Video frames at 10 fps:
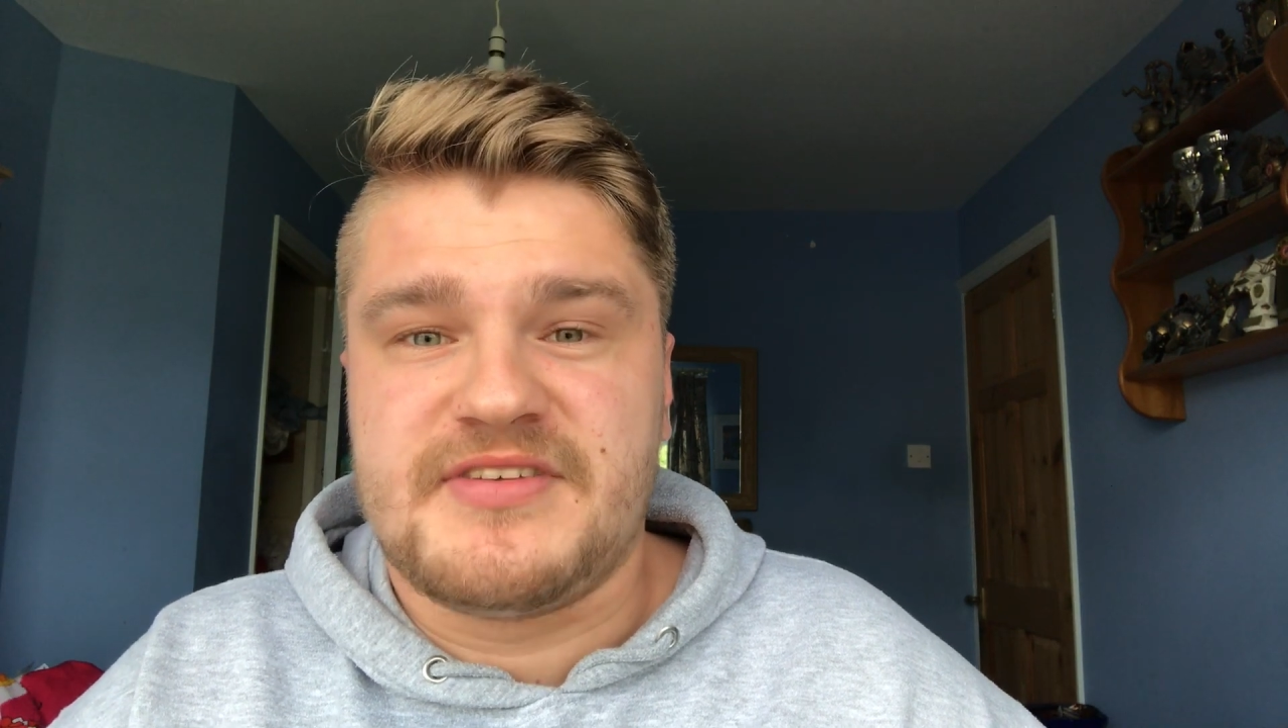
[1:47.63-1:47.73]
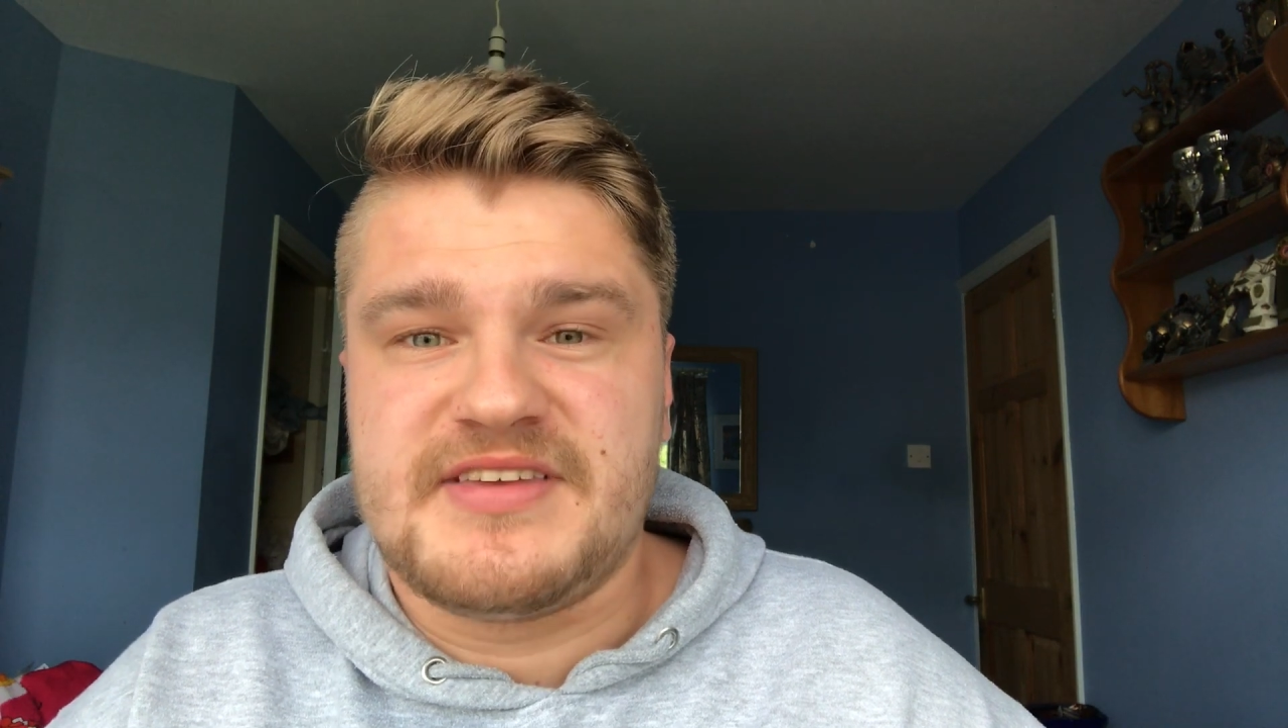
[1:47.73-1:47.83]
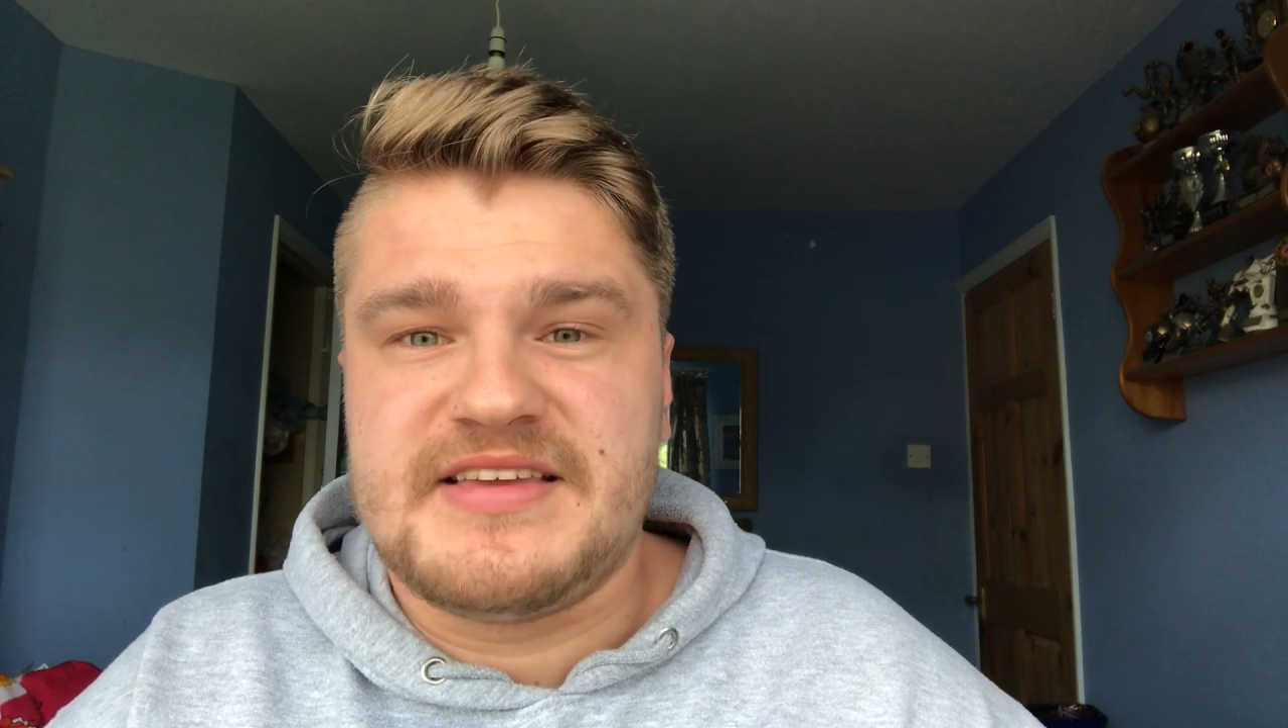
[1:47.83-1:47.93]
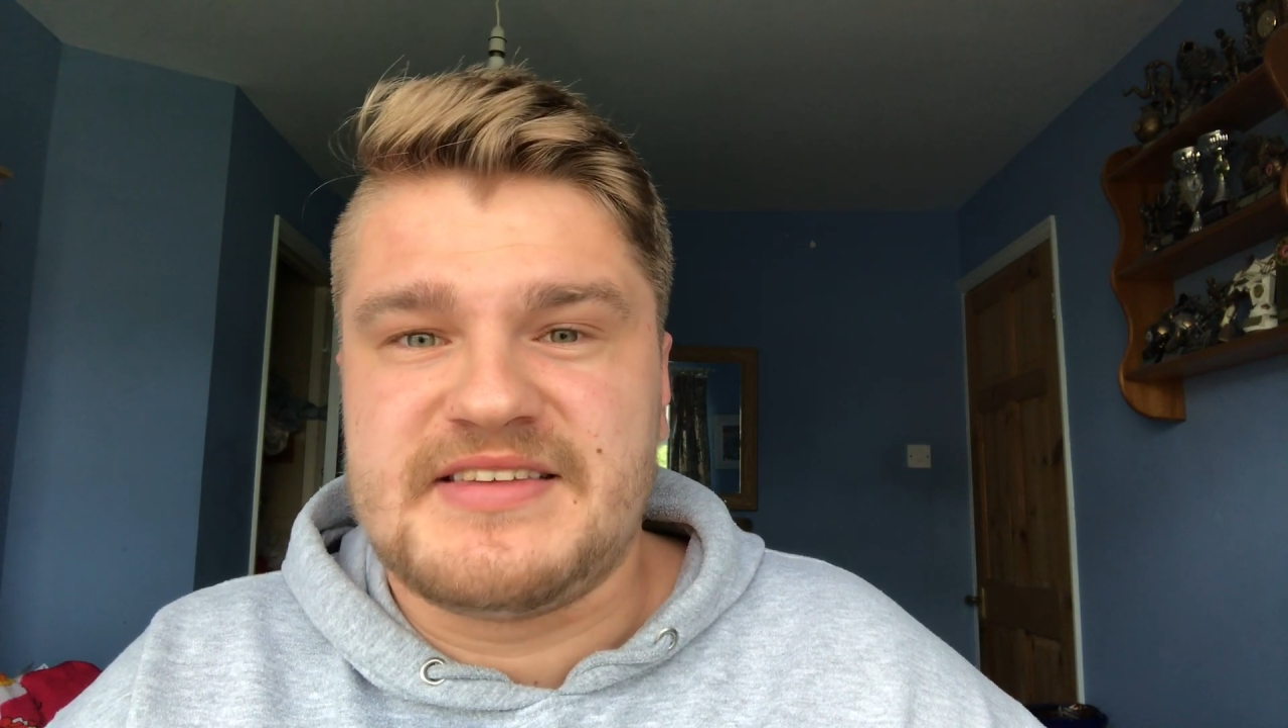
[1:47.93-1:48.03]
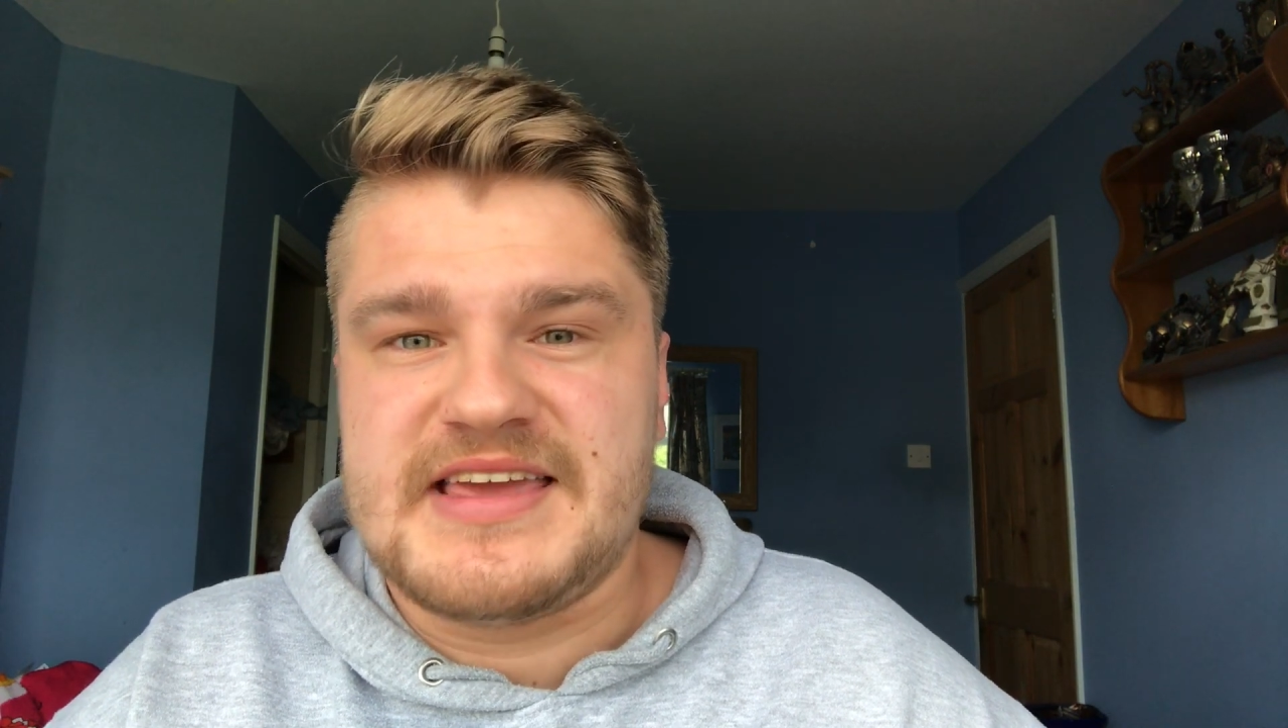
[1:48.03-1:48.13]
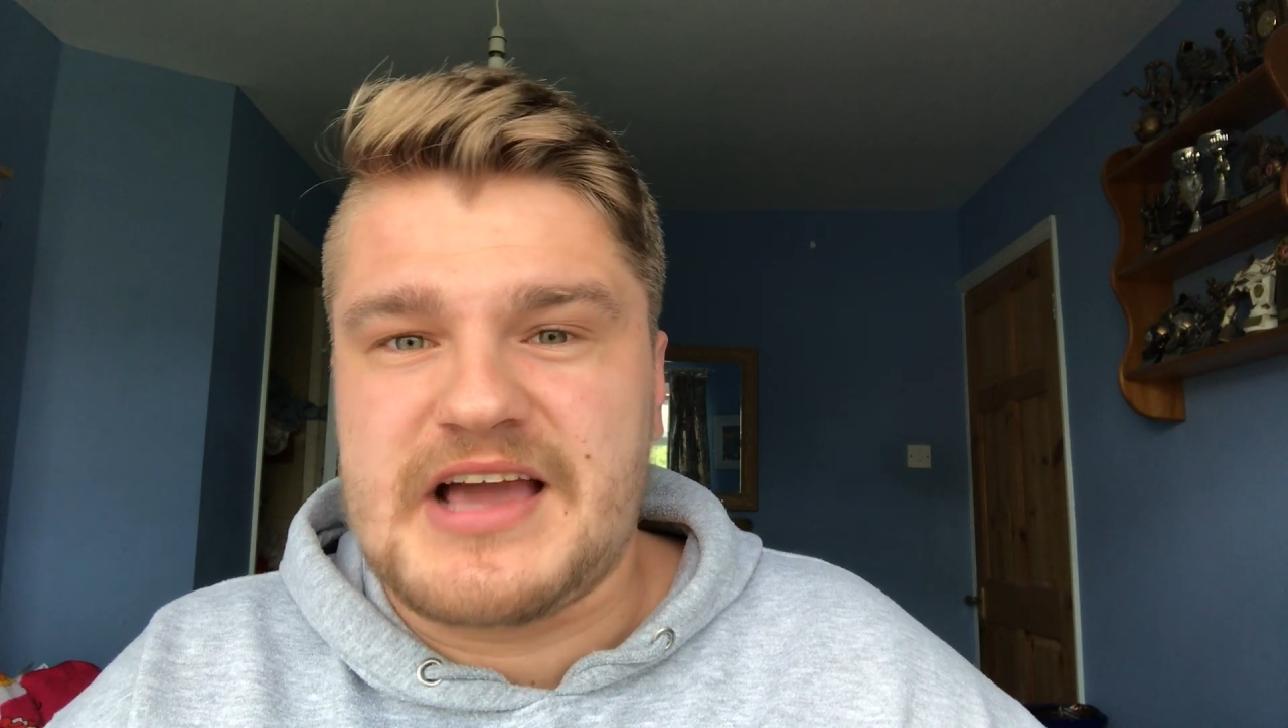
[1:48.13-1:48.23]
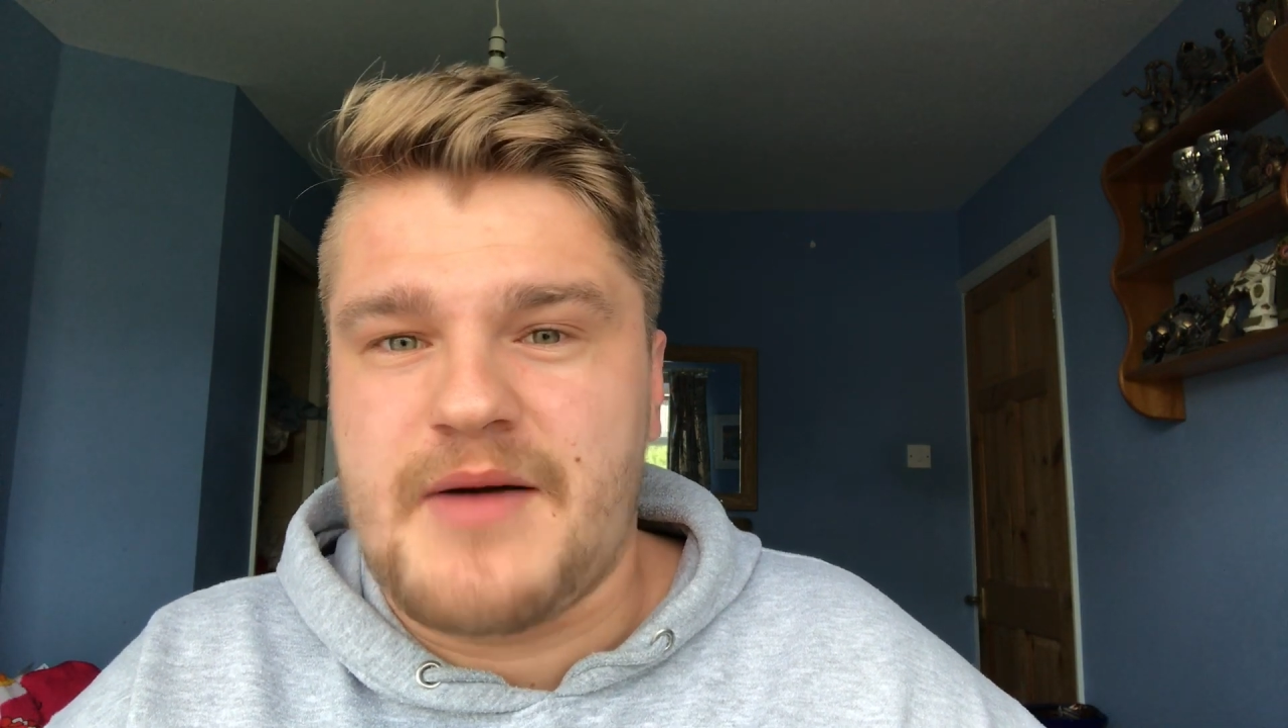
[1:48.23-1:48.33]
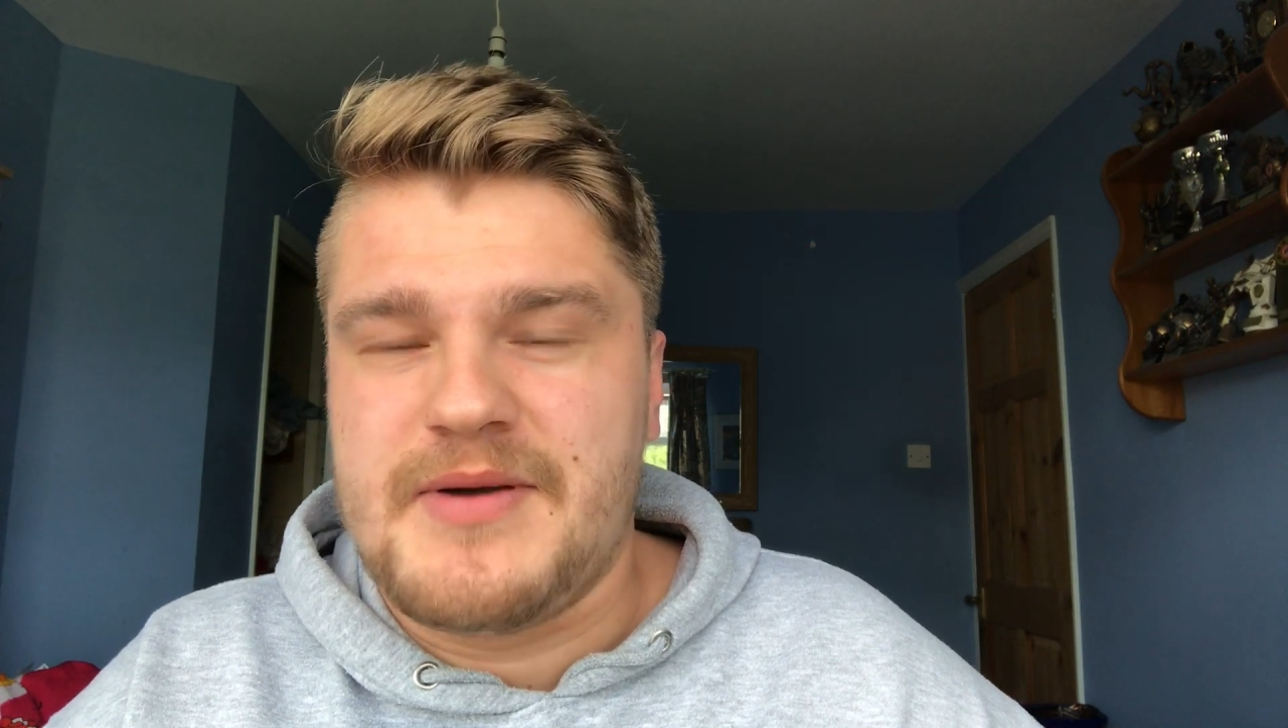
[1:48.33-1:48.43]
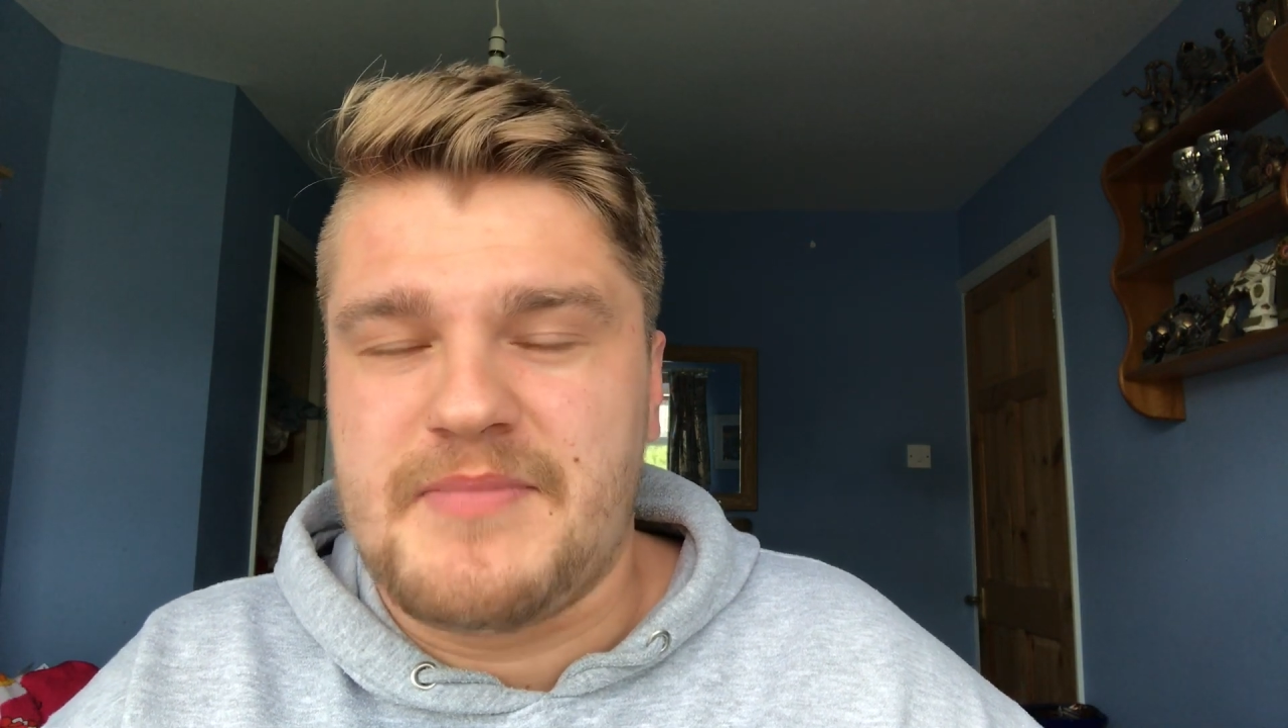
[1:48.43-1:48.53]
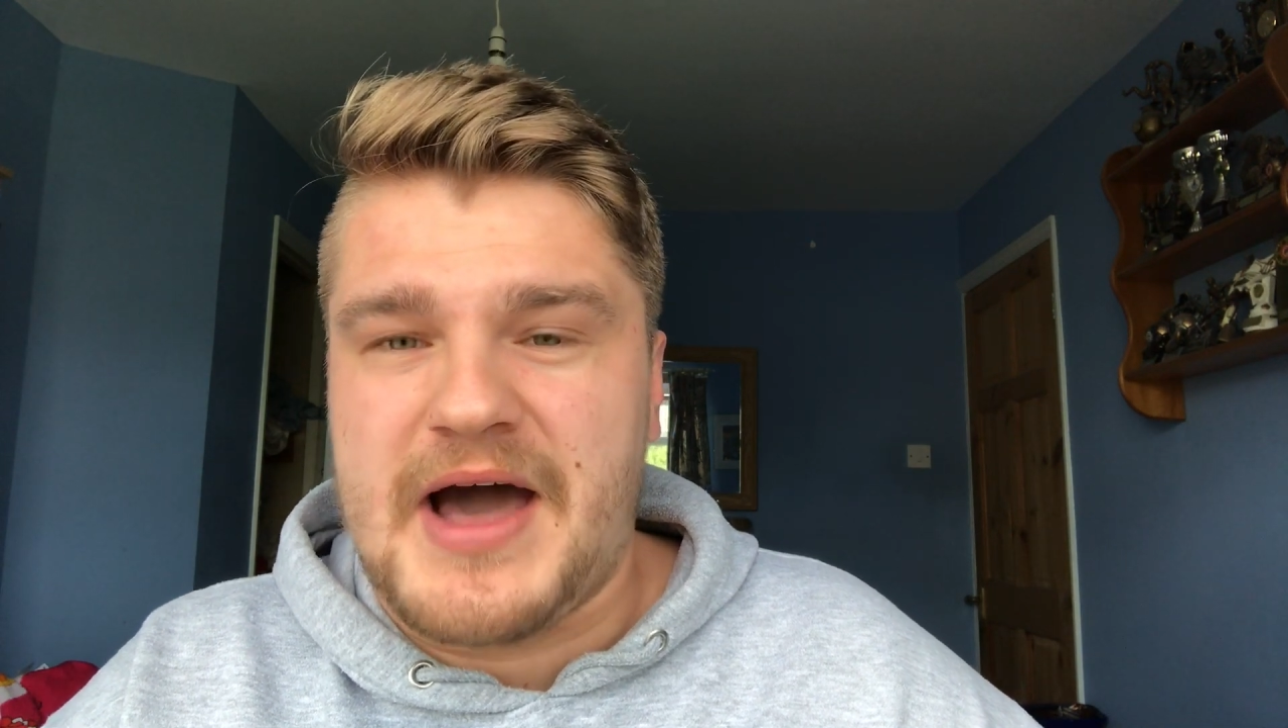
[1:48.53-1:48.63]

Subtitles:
season he come in,